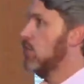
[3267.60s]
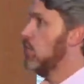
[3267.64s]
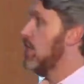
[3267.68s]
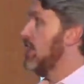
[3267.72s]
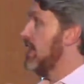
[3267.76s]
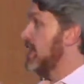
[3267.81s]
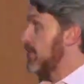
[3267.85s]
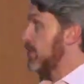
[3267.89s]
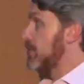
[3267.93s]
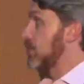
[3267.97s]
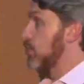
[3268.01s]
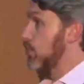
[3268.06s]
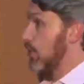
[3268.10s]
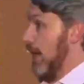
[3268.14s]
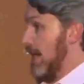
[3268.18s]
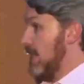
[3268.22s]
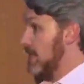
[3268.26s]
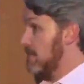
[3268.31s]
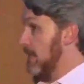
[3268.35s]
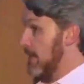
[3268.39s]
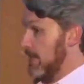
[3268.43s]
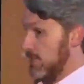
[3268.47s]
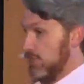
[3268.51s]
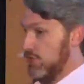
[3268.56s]
need to do as
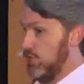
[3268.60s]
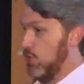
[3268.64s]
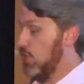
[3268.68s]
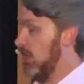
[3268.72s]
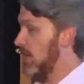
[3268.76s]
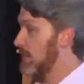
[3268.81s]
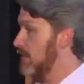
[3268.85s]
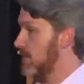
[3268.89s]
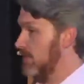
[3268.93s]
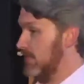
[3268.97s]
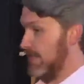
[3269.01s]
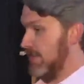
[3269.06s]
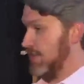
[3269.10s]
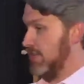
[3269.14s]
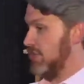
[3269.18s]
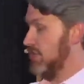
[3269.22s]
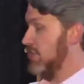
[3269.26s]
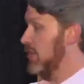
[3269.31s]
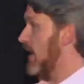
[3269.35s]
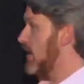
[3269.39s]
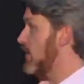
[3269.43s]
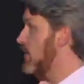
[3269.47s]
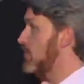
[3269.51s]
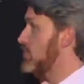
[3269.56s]
much
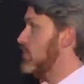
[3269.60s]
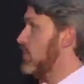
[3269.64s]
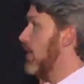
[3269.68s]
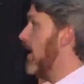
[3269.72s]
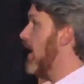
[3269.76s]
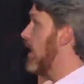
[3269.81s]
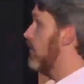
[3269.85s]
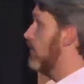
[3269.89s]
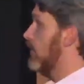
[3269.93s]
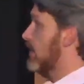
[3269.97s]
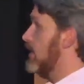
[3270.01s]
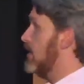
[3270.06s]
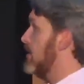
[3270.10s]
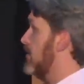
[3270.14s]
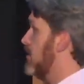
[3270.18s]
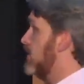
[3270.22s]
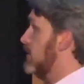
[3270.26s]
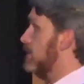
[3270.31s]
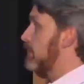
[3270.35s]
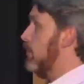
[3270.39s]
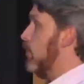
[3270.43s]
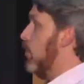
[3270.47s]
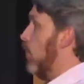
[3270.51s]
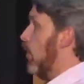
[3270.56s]
documentation, user outreach,
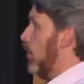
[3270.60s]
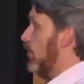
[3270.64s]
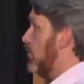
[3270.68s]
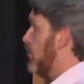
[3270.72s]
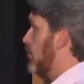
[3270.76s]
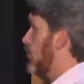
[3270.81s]
support,